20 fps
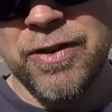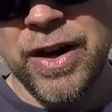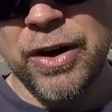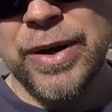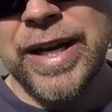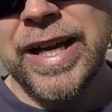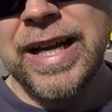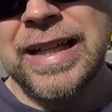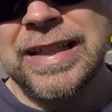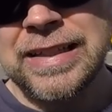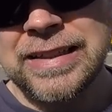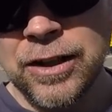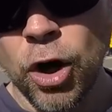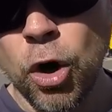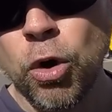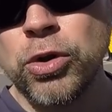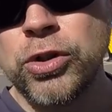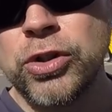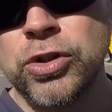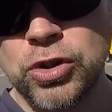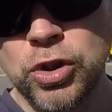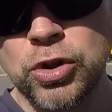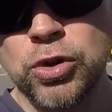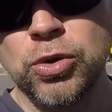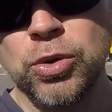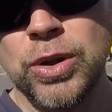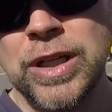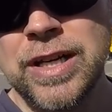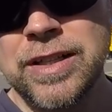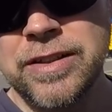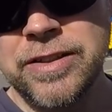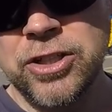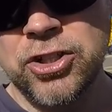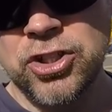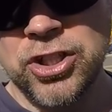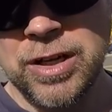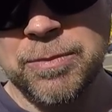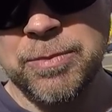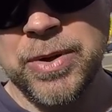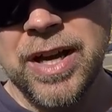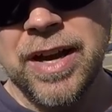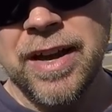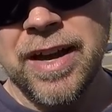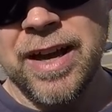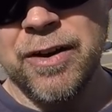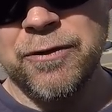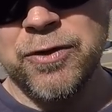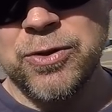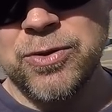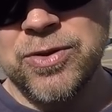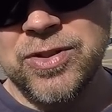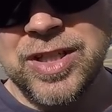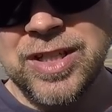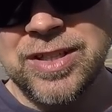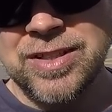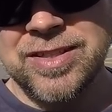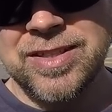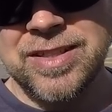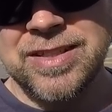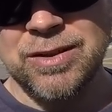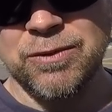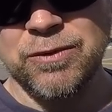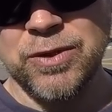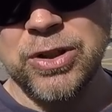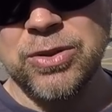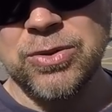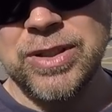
are very close to the ship. If you see, this is the